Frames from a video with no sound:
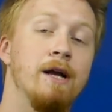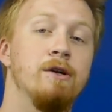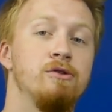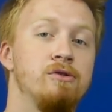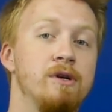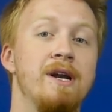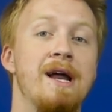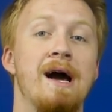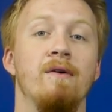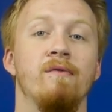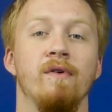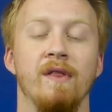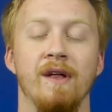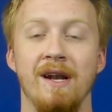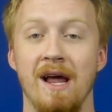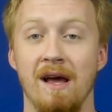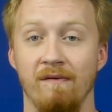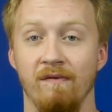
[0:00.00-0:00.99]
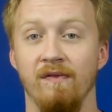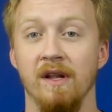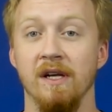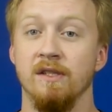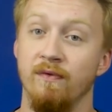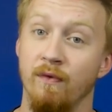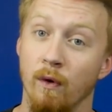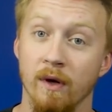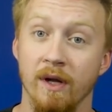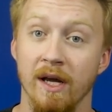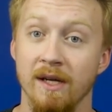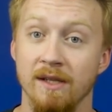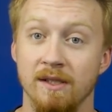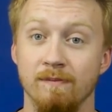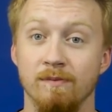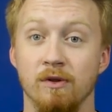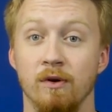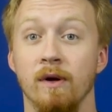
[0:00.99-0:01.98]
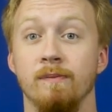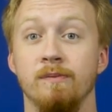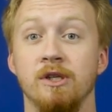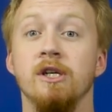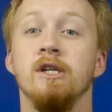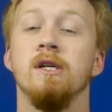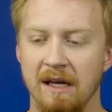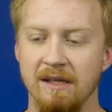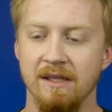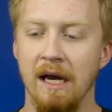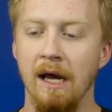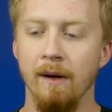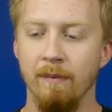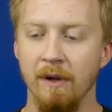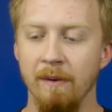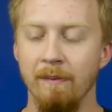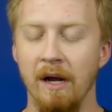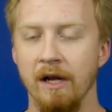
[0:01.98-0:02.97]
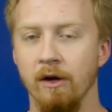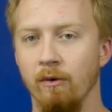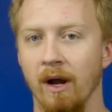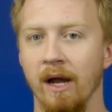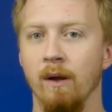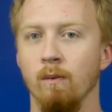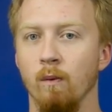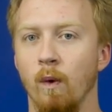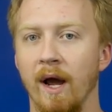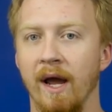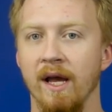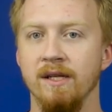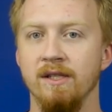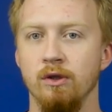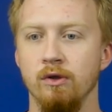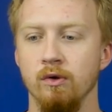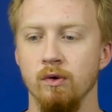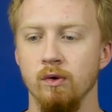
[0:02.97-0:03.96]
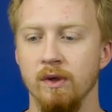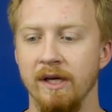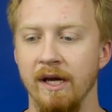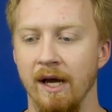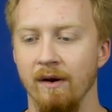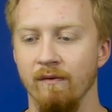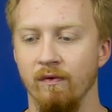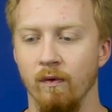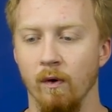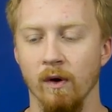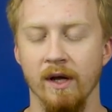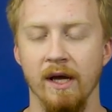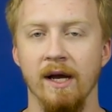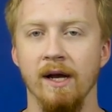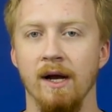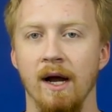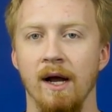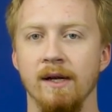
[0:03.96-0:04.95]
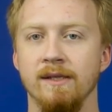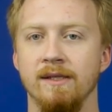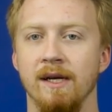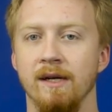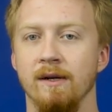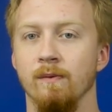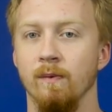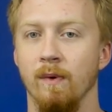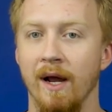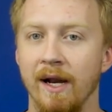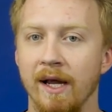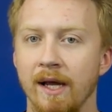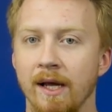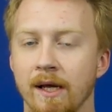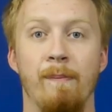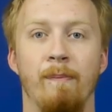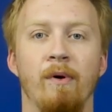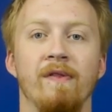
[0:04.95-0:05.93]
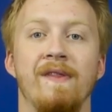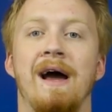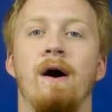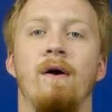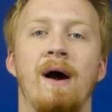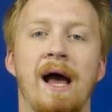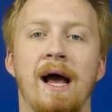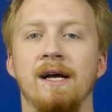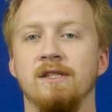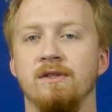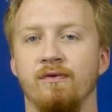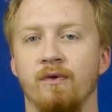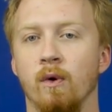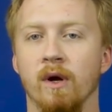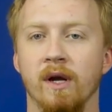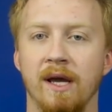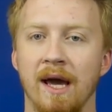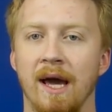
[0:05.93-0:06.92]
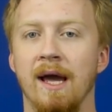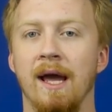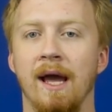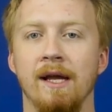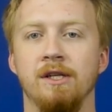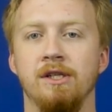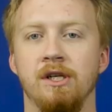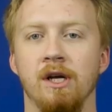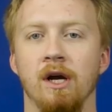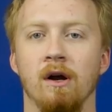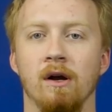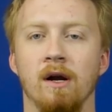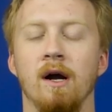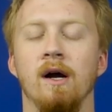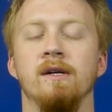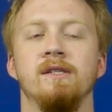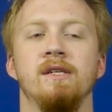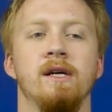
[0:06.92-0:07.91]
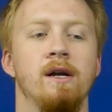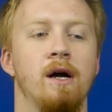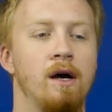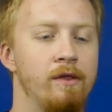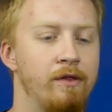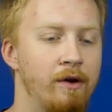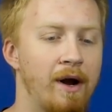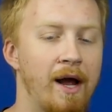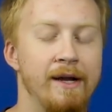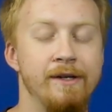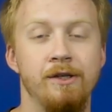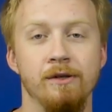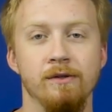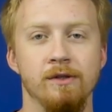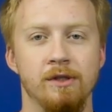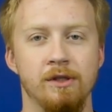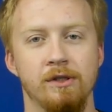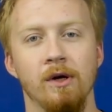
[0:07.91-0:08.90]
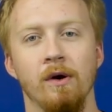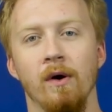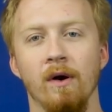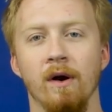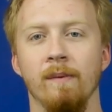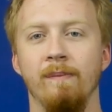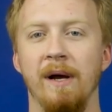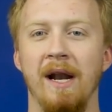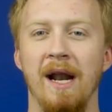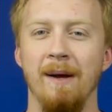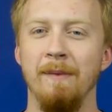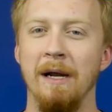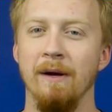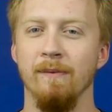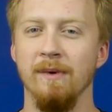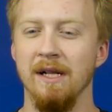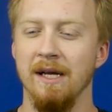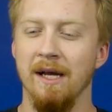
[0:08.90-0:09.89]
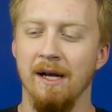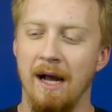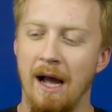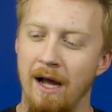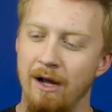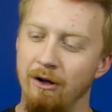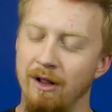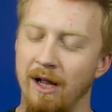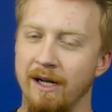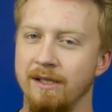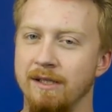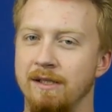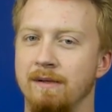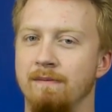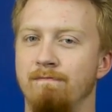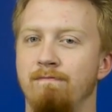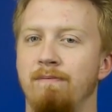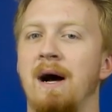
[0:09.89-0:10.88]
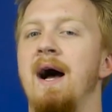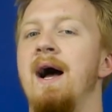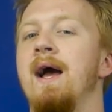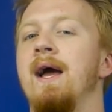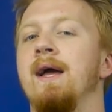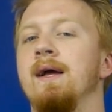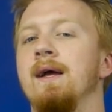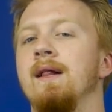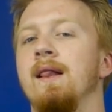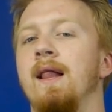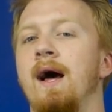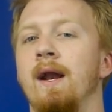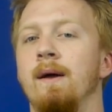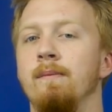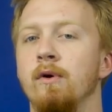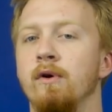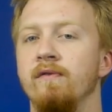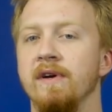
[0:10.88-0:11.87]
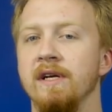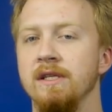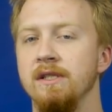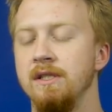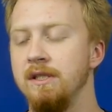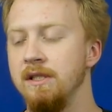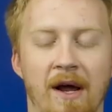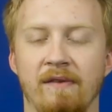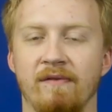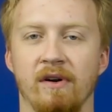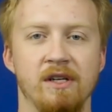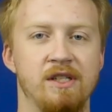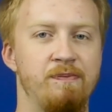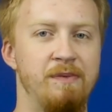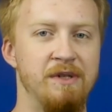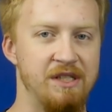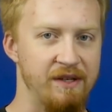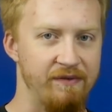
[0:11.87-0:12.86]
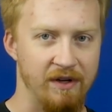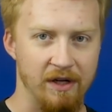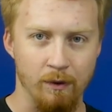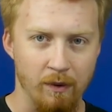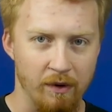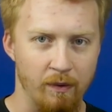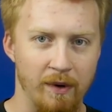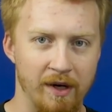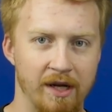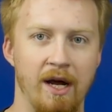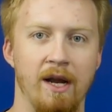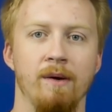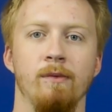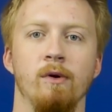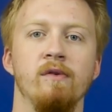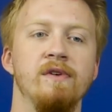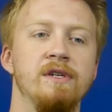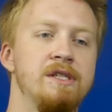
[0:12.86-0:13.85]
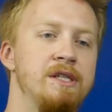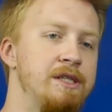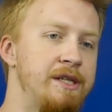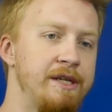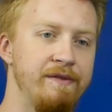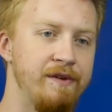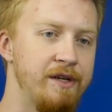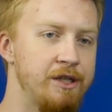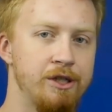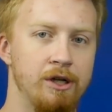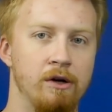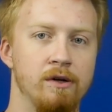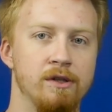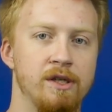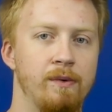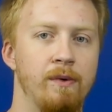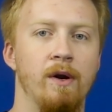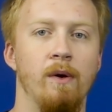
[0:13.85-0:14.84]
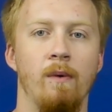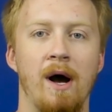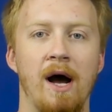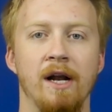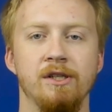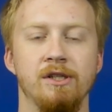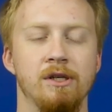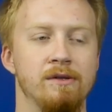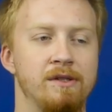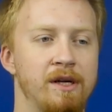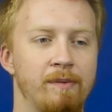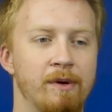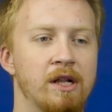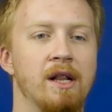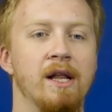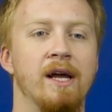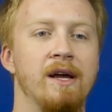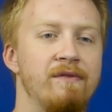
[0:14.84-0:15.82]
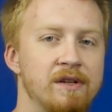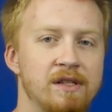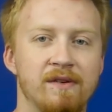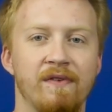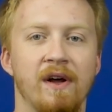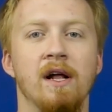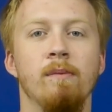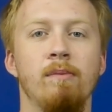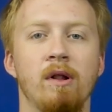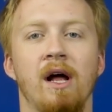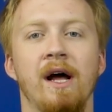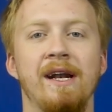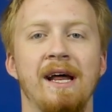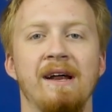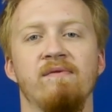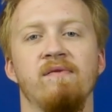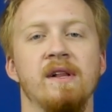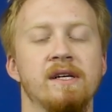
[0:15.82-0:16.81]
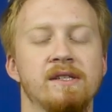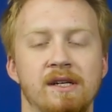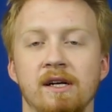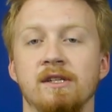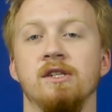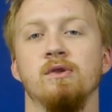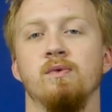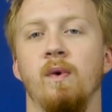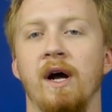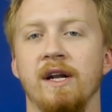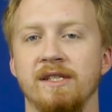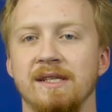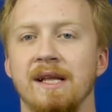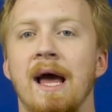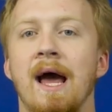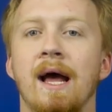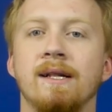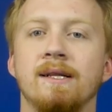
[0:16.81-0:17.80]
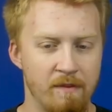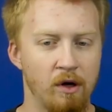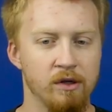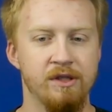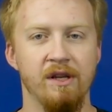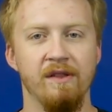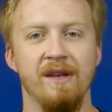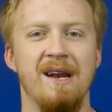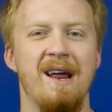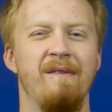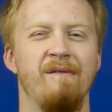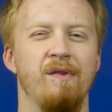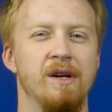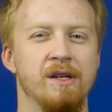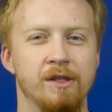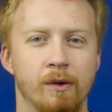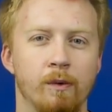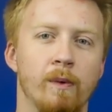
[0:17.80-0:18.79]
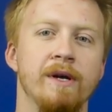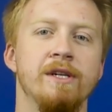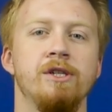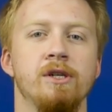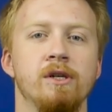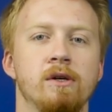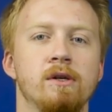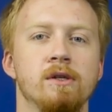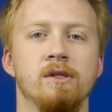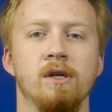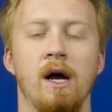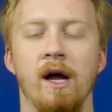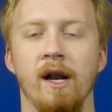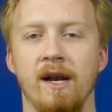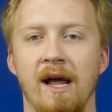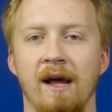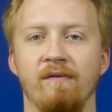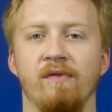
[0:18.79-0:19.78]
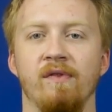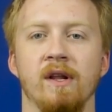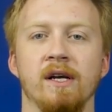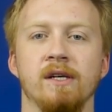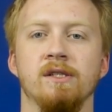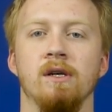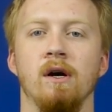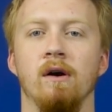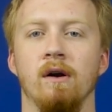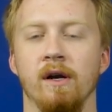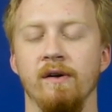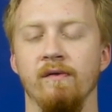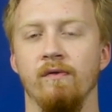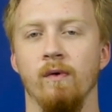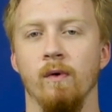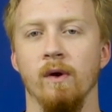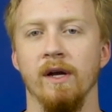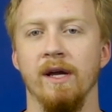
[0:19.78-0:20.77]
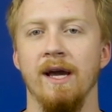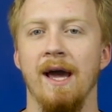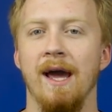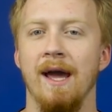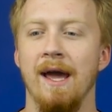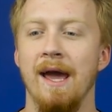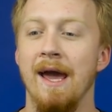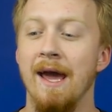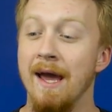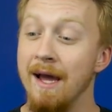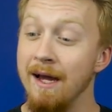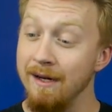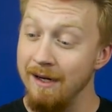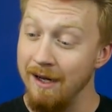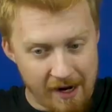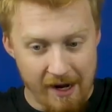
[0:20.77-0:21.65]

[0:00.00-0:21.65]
extra now for the Netflix 4K subscription. That's kind of been my great way to get 4K content ready. Apple now has 4K HDR content on their iTunes store, but I'm not really a guy who likes to buy a lot of movies. I'm not very specific with what kind of movies and TV shows I want to watch, so typically if it's available on Netflix, I'll just watch that. And most of the Netflix originals on Netflix are in 4K, and